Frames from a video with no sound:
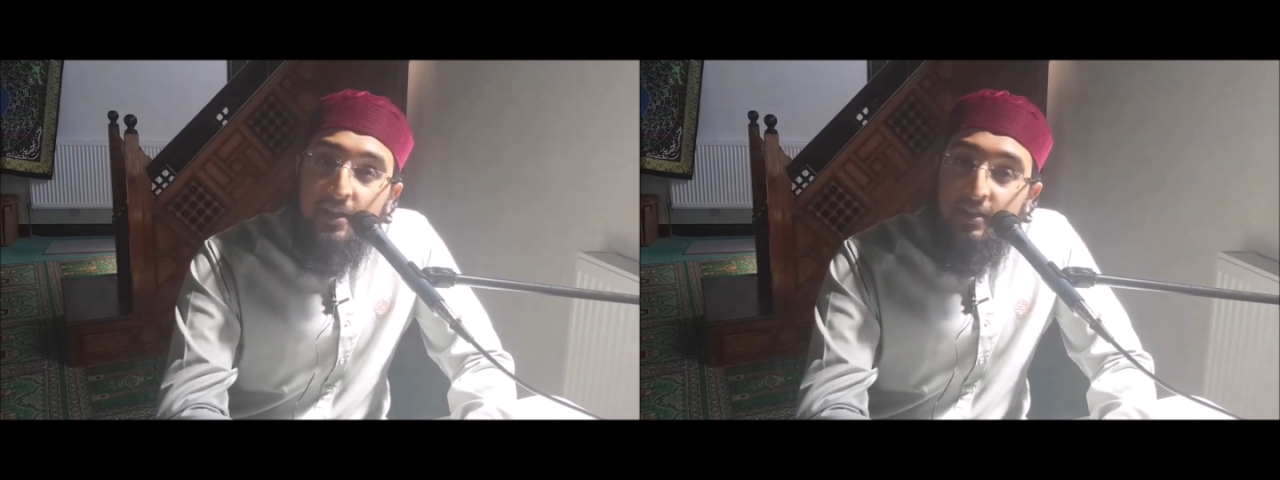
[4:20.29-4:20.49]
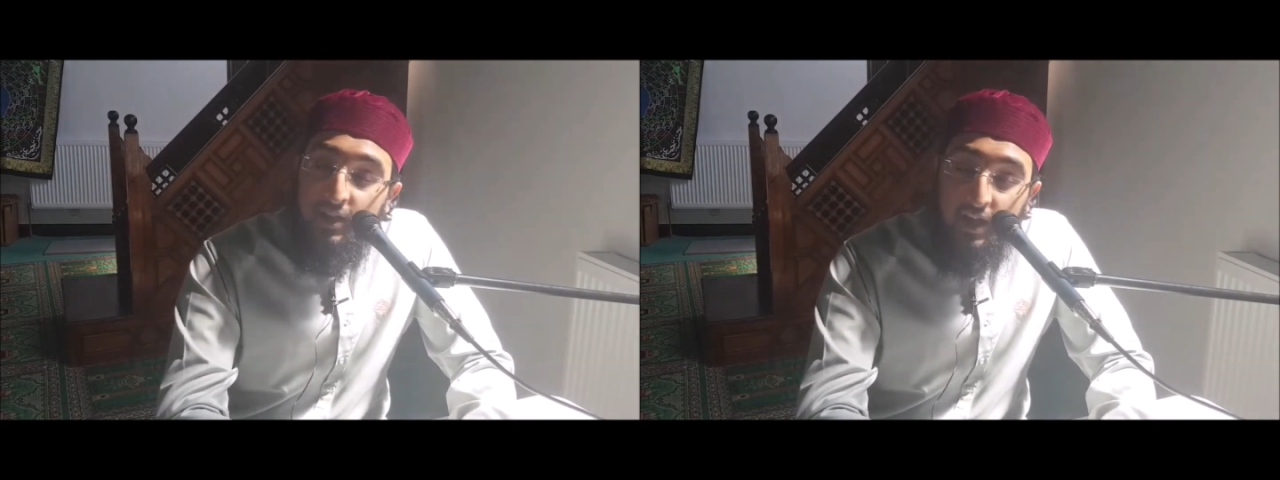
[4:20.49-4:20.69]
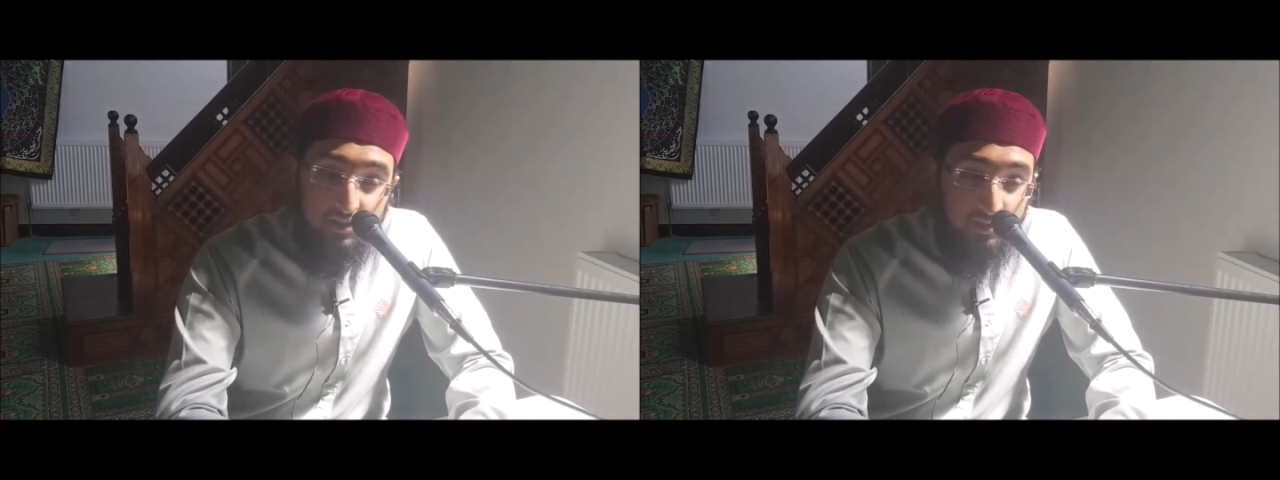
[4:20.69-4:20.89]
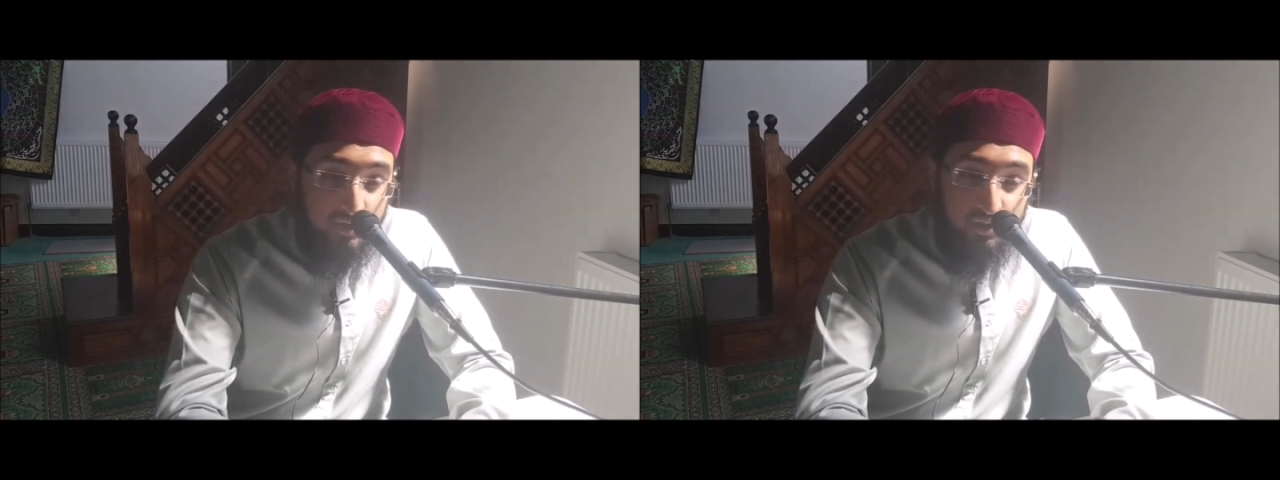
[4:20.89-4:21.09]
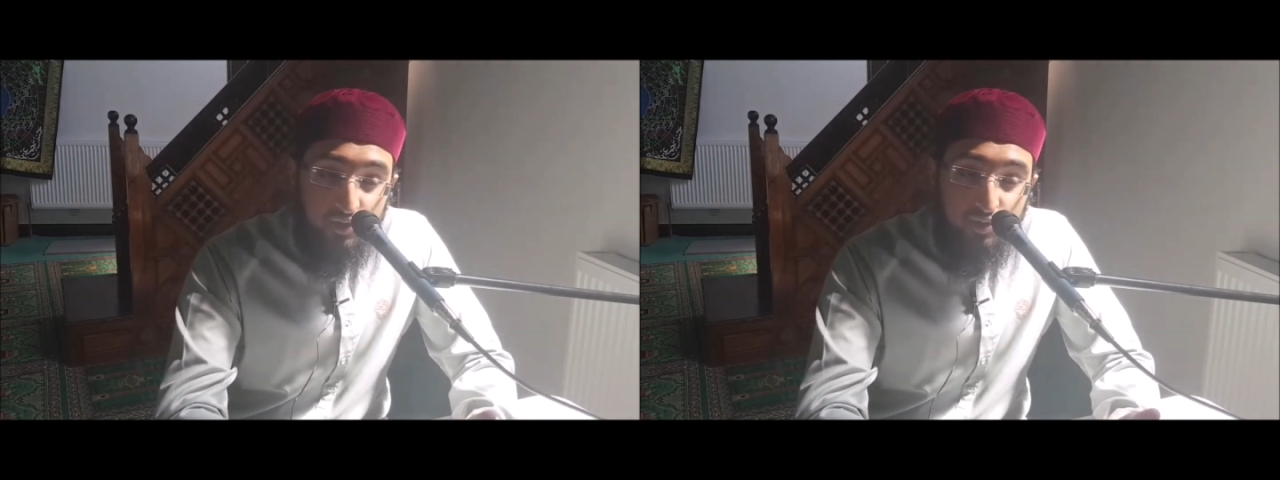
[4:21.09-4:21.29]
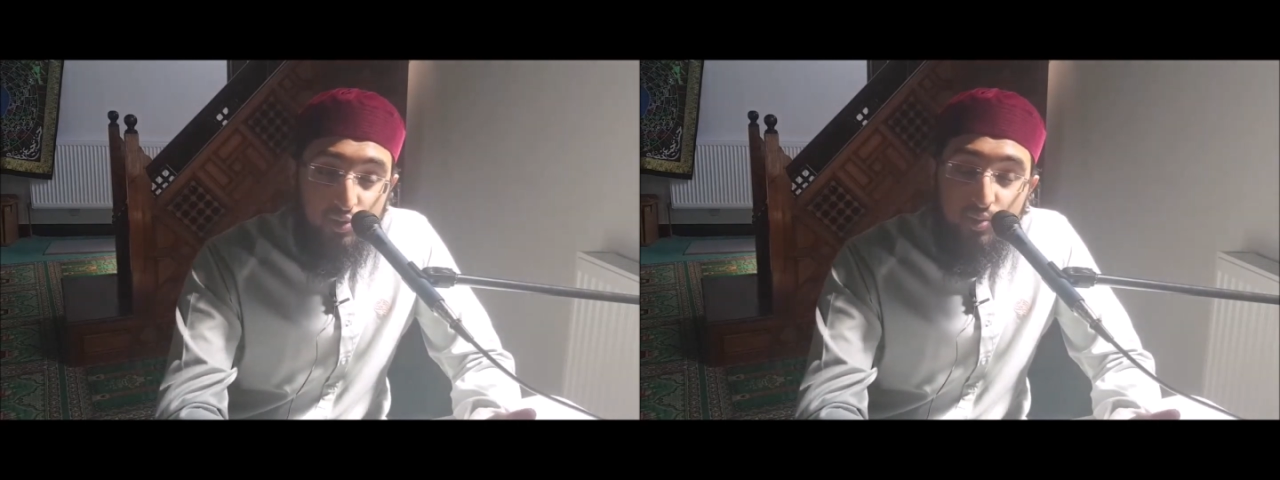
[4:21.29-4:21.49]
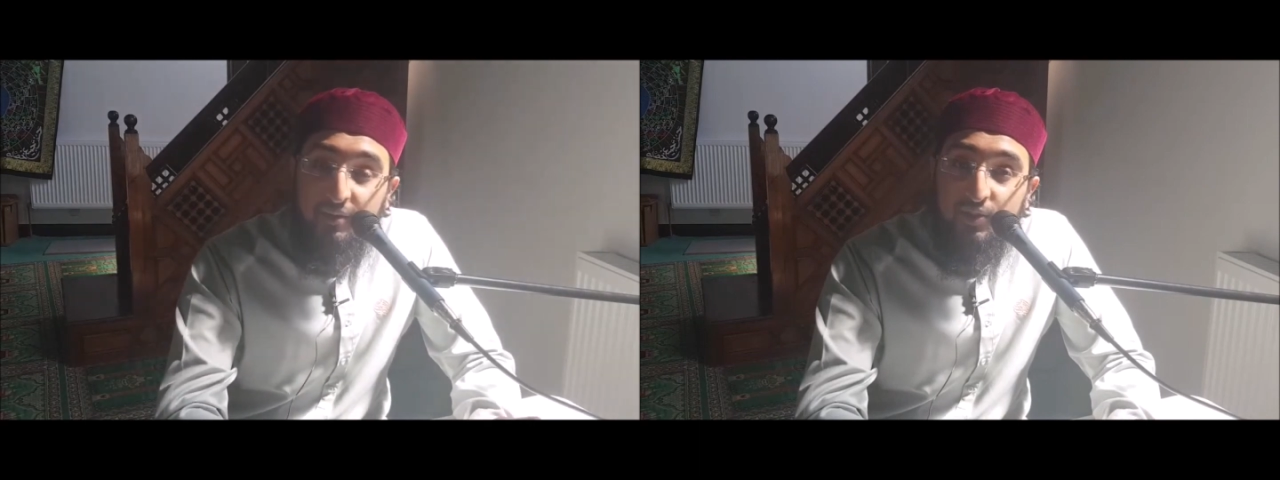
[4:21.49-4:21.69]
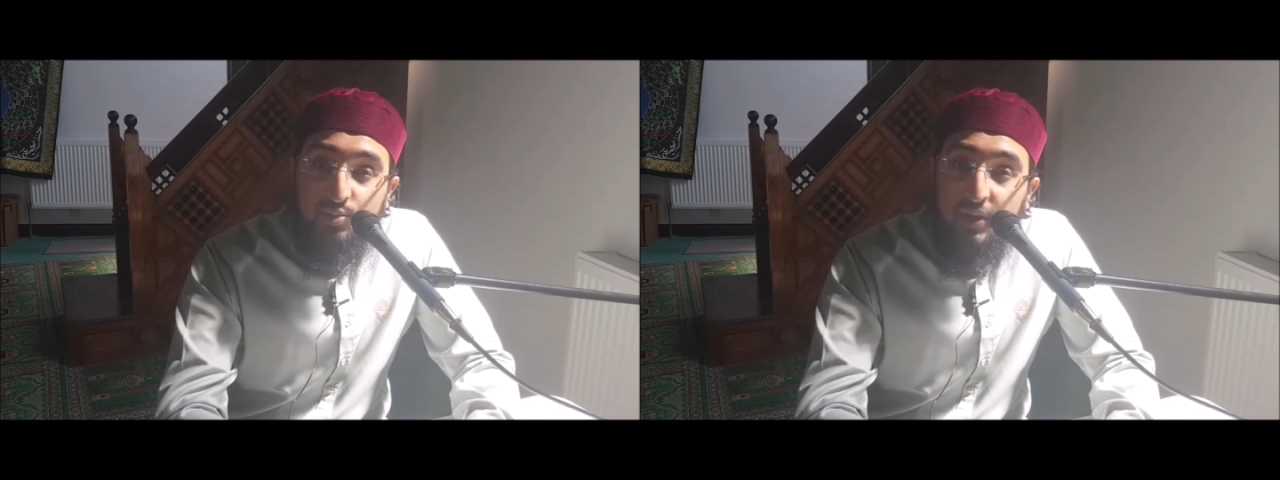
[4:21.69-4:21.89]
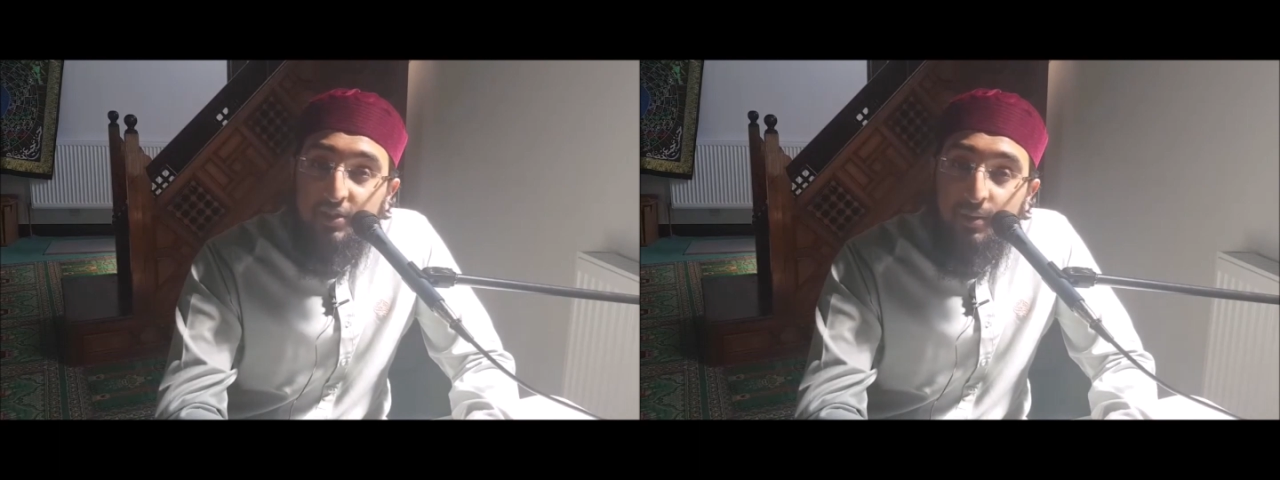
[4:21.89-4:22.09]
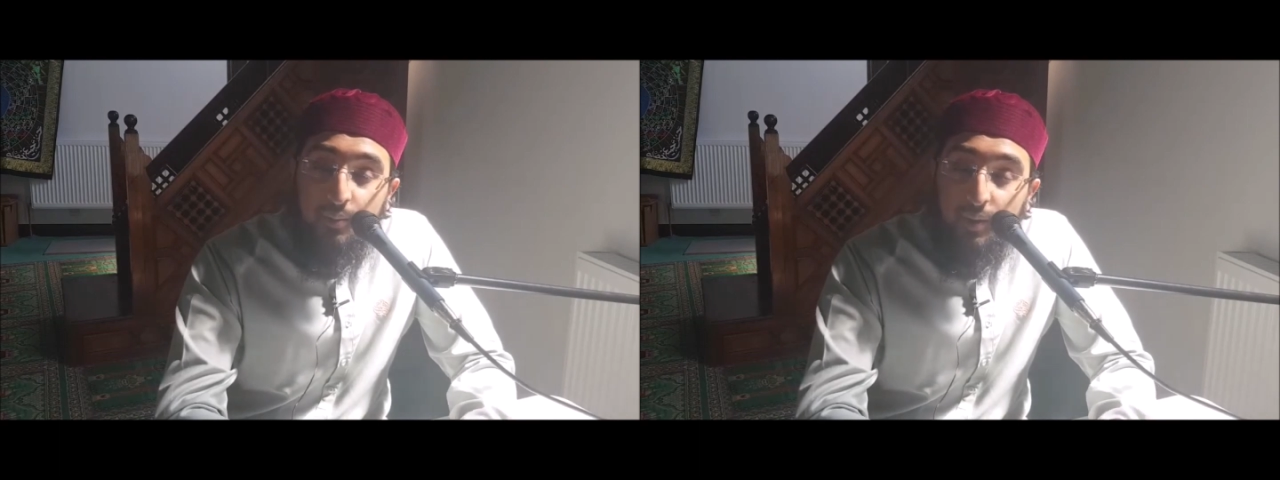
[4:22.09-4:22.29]
And whoever's
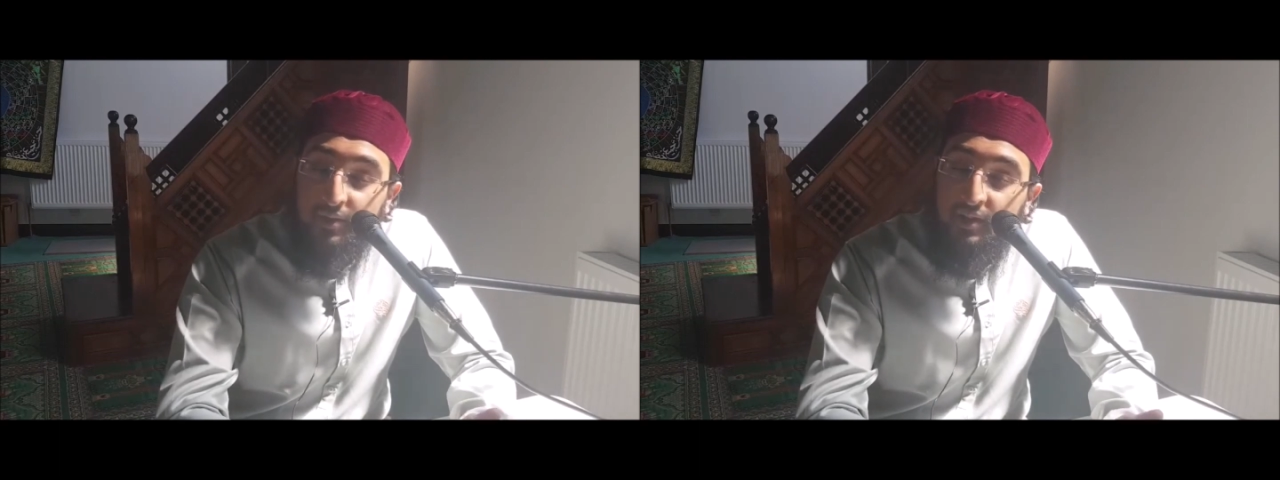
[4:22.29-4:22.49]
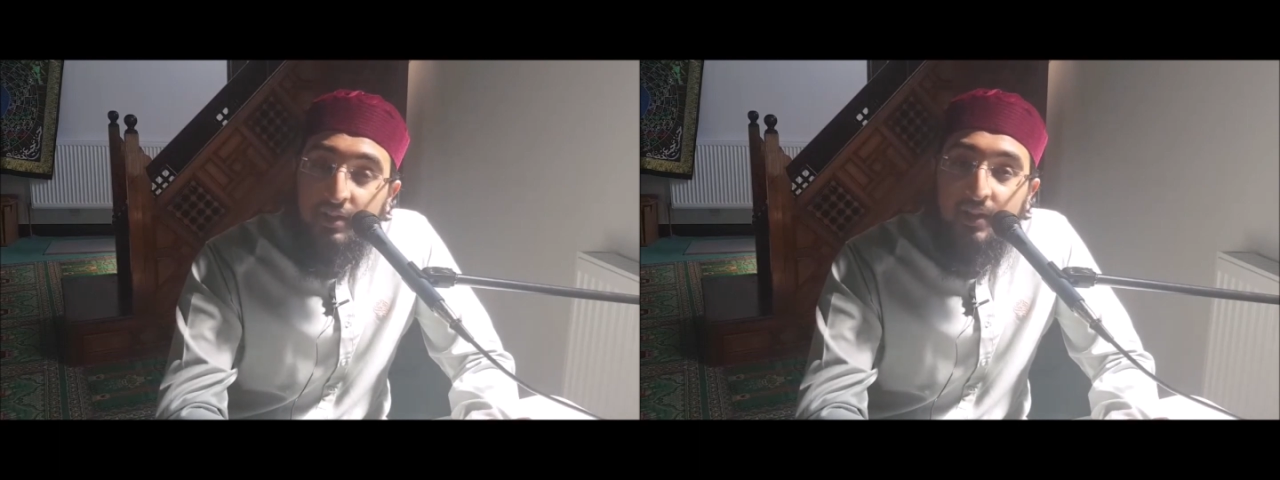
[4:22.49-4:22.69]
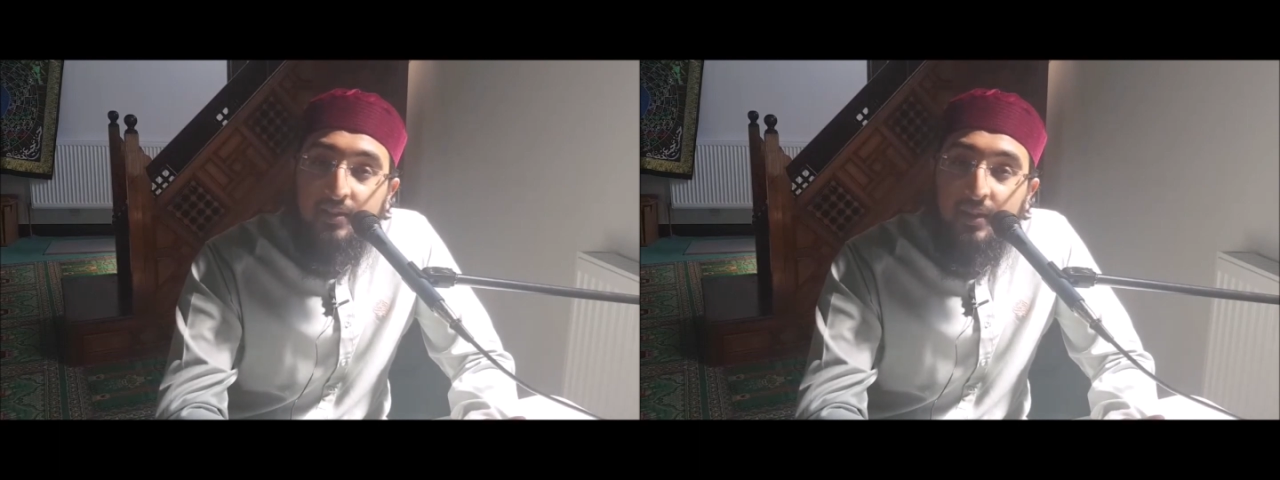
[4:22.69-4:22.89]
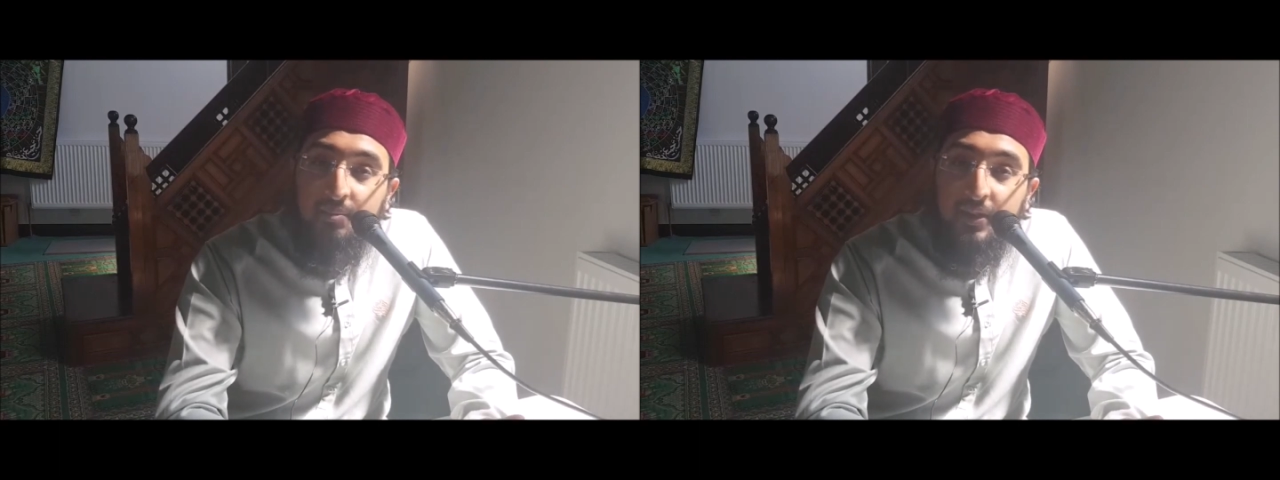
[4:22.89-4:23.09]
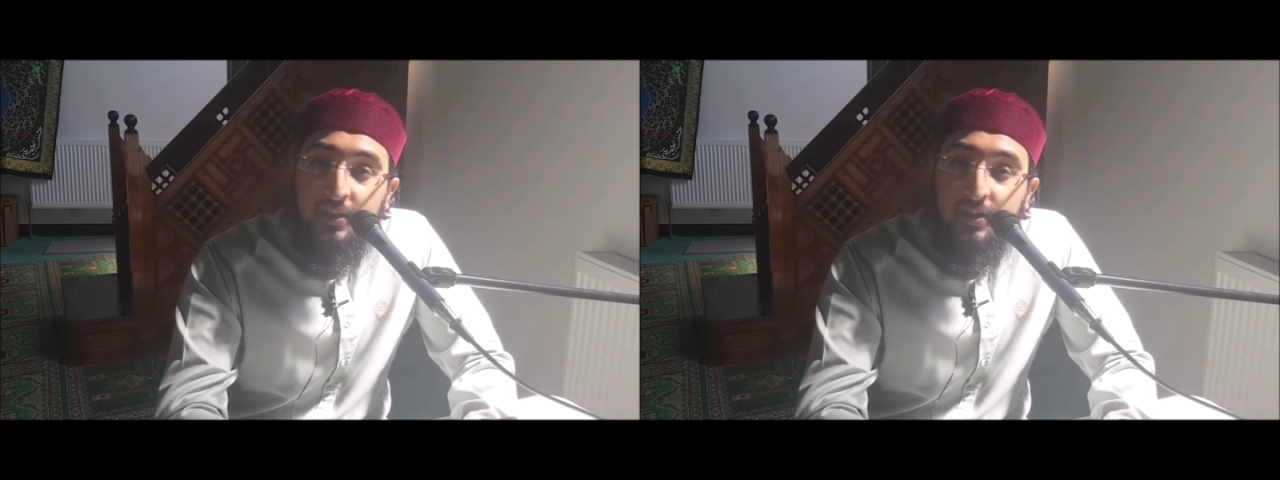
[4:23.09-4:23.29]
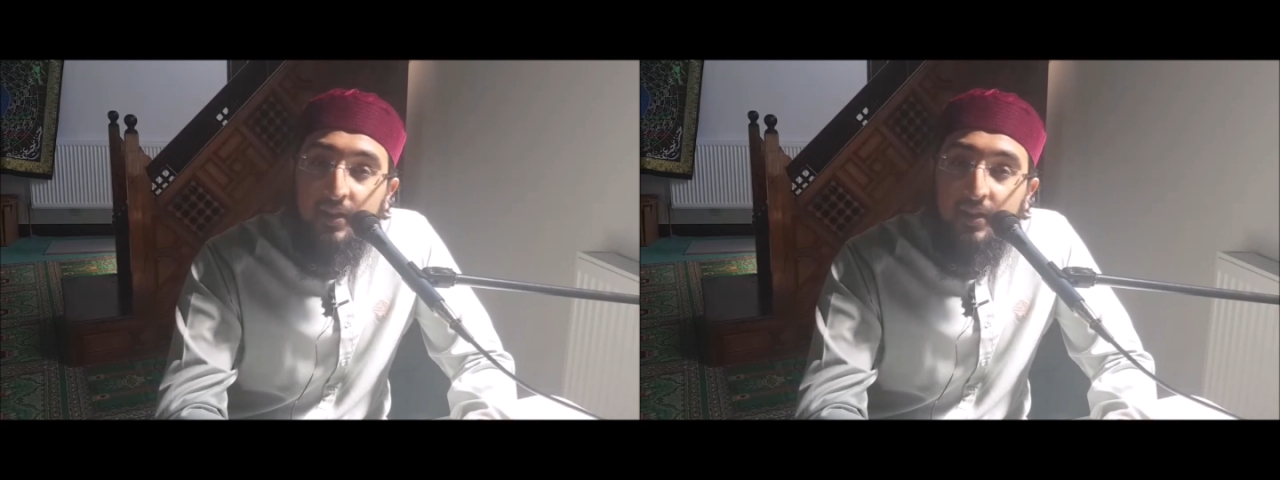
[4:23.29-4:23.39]
worship wasn't accepted,